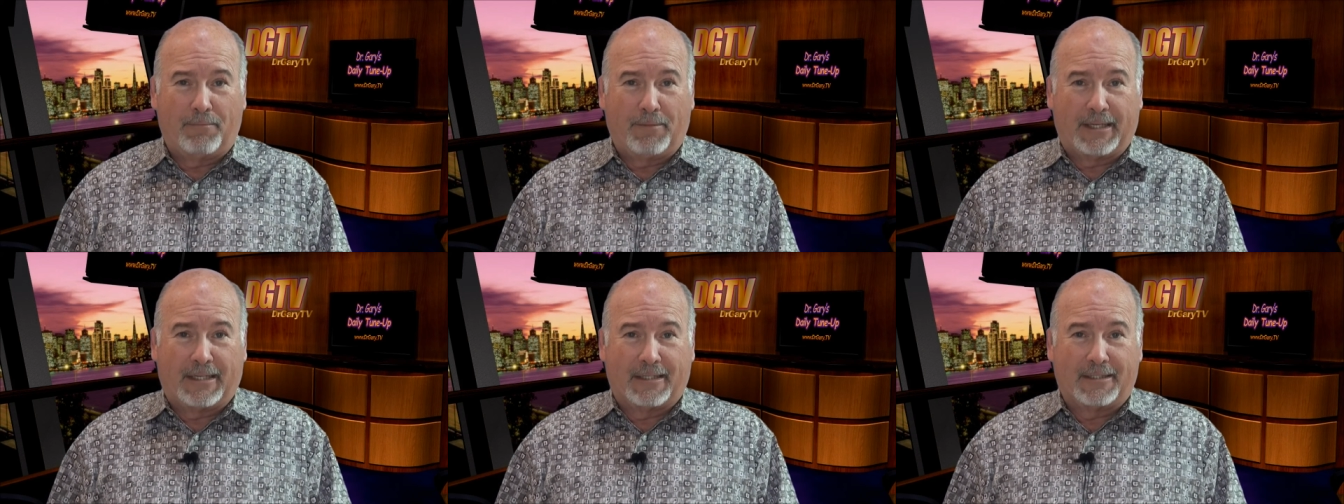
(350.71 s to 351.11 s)

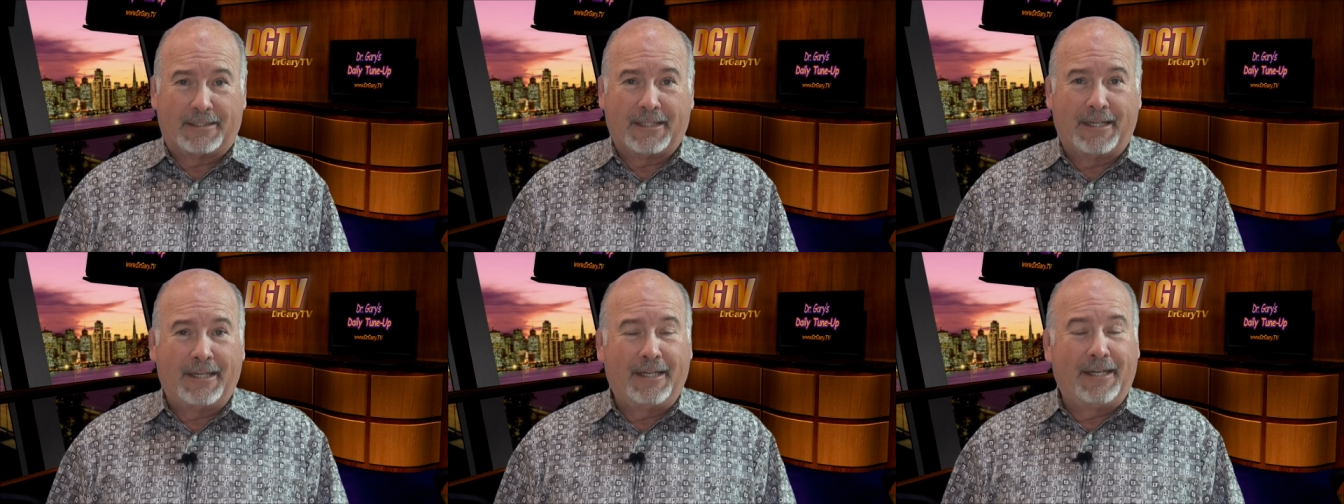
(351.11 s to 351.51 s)

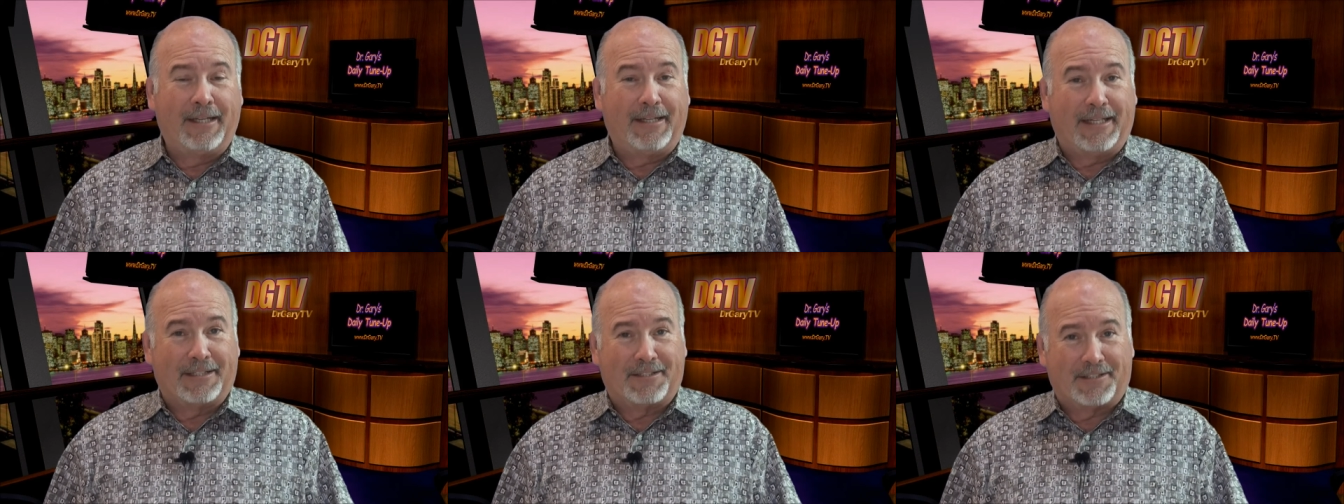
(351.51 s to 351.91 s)
because
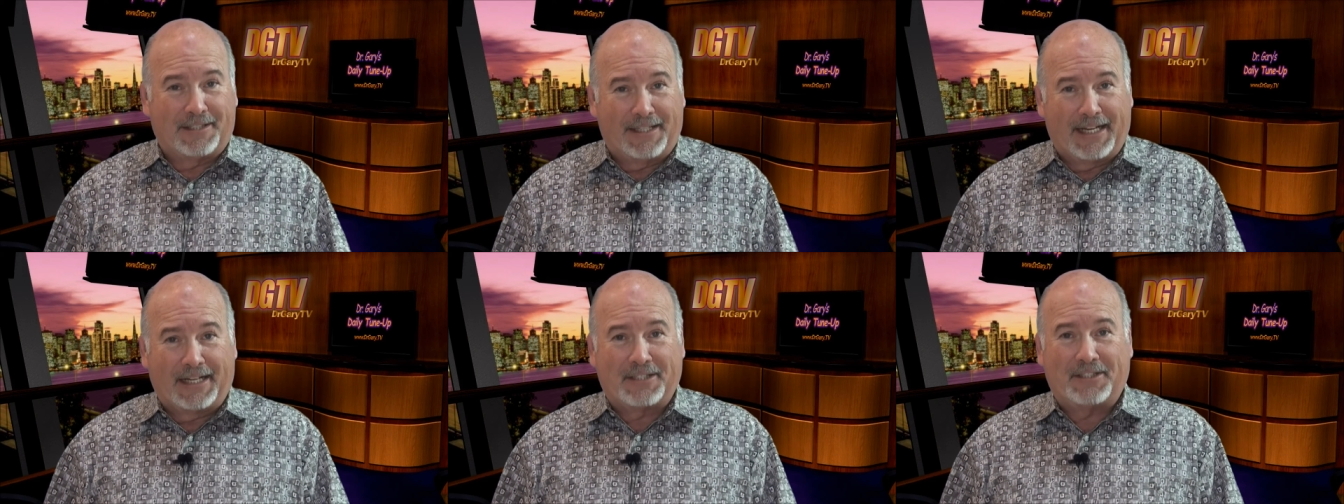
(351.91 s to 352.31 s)
it's
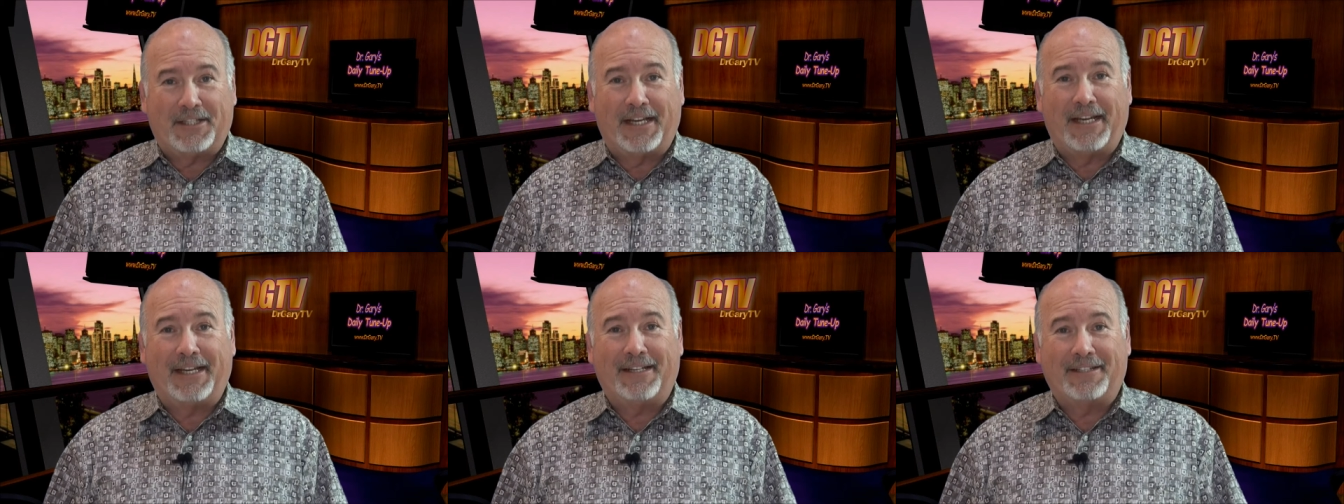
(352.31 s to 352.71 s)
the next
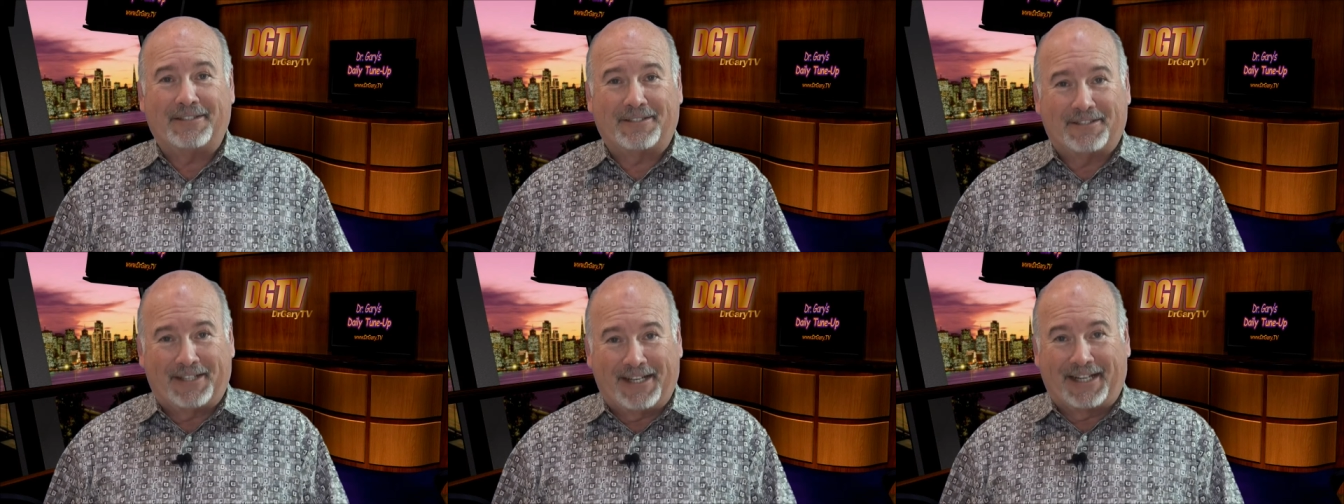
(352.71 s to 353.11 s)
day, and
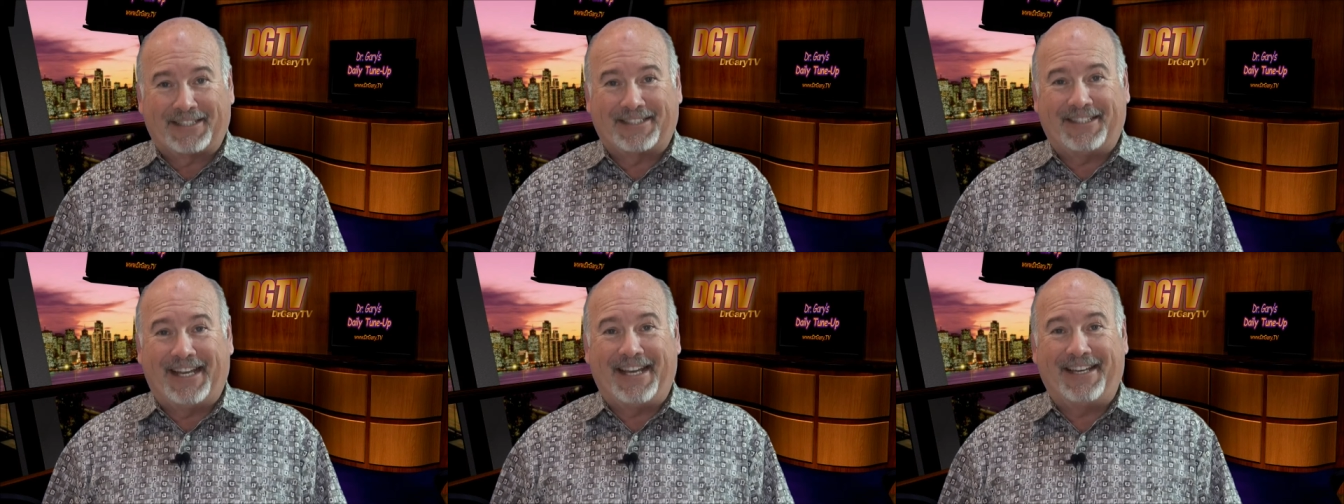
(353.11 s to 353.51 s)
it's the
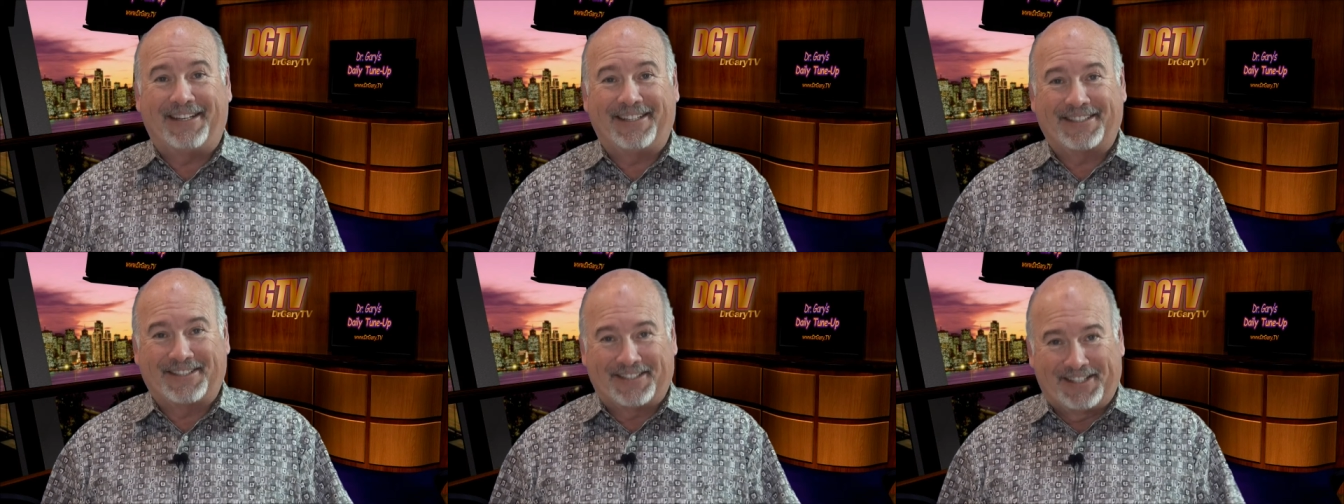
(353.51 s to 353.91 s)
next day,
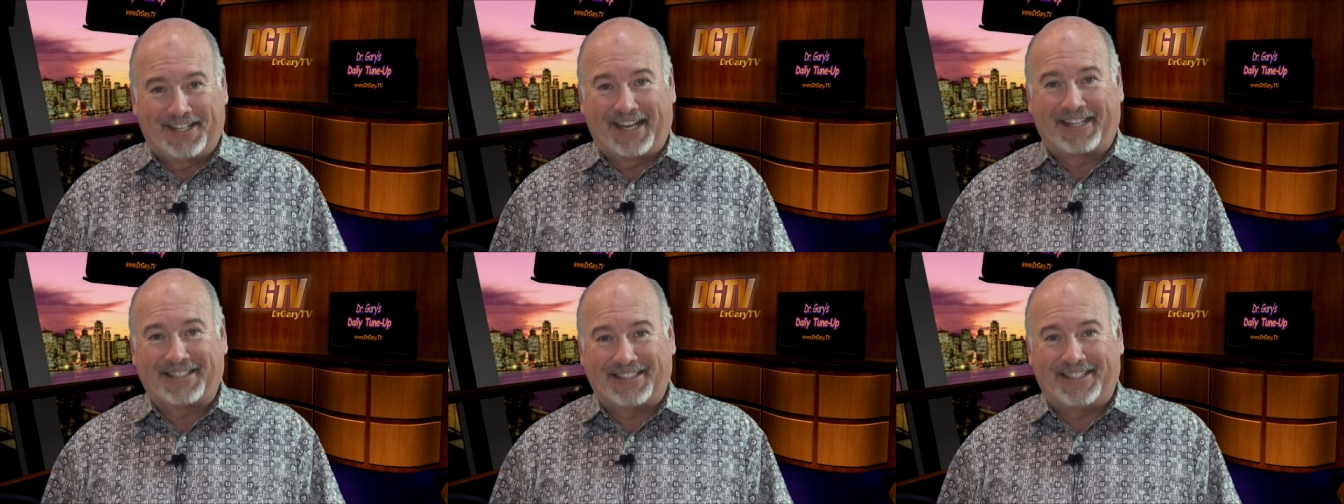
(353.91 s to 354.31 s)
and it's the
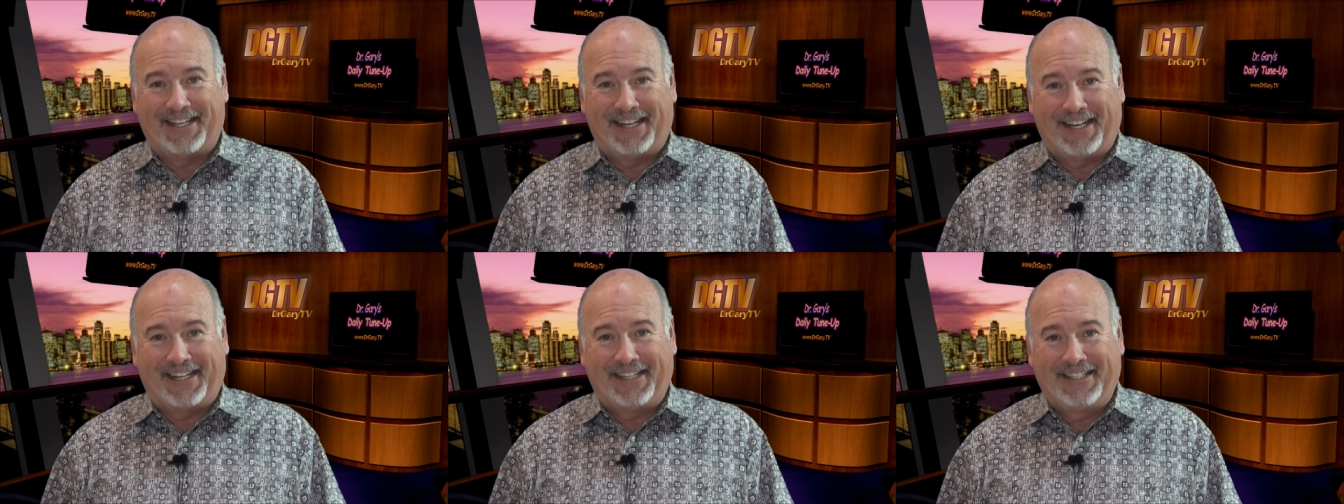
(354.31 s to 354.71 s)
next
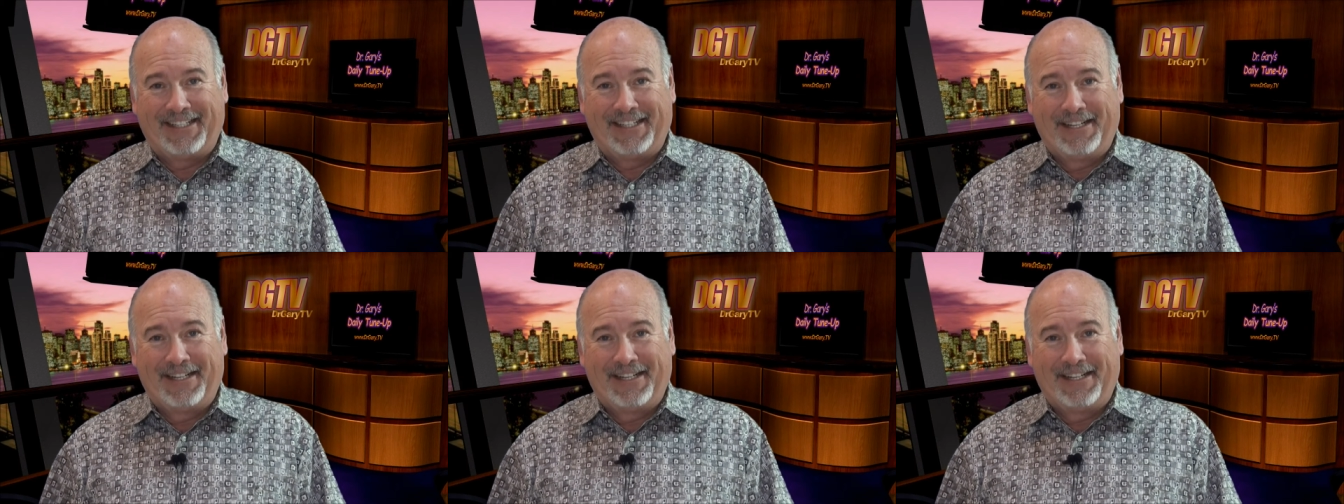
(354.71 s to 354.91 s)
day.